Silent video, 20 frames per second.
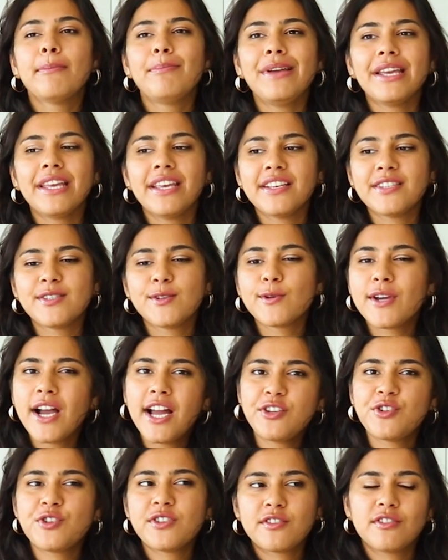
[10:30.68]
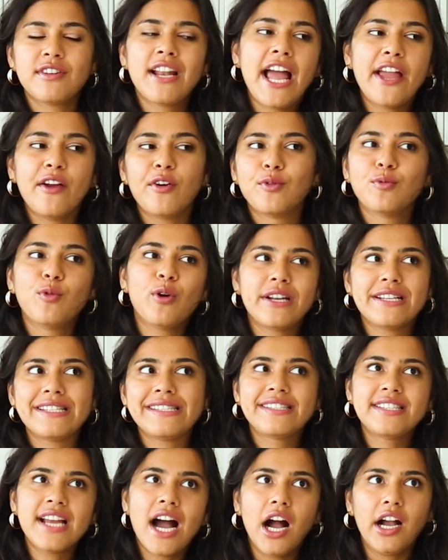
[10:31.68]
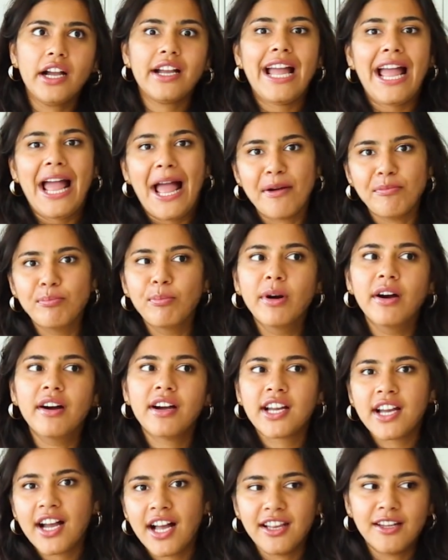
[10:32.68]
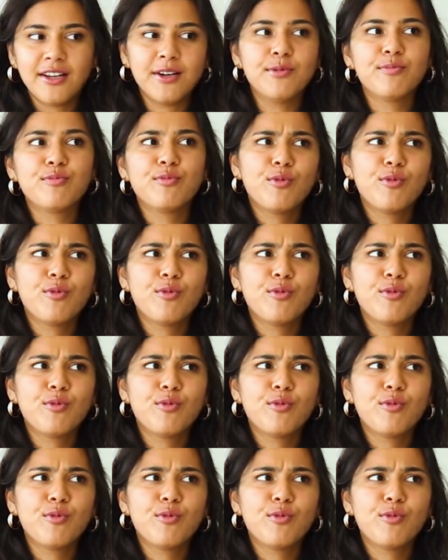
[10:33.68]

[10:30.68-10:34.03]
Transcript: because you can't just rely on what is dark amber color.